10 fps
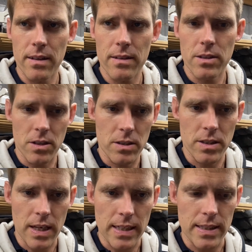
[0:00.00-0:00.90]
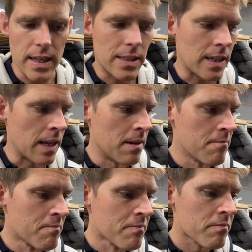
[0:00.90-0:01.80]
test the engine.
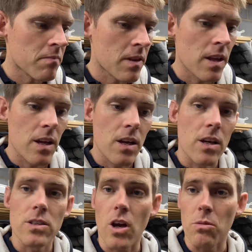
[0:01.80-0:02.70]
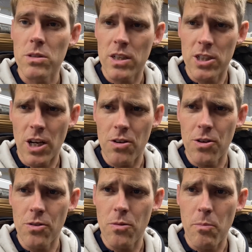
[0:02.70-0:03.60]
So I'm just going to show
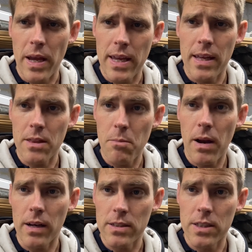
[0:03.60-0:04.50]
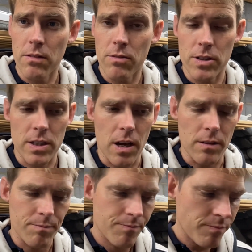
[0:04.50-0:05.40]
you making the plugs for a start.
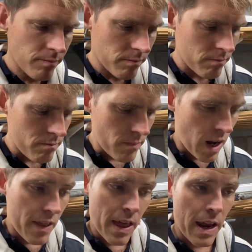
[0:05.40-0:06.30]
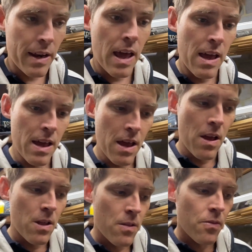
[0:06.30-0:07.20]
And then
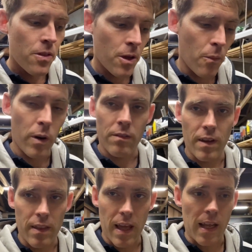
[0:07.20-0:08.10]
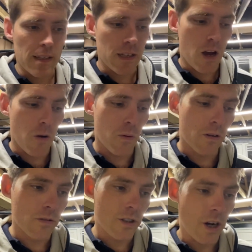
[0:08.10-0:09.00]
when I've done that, I
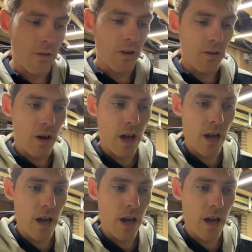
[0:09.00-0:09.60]
will show you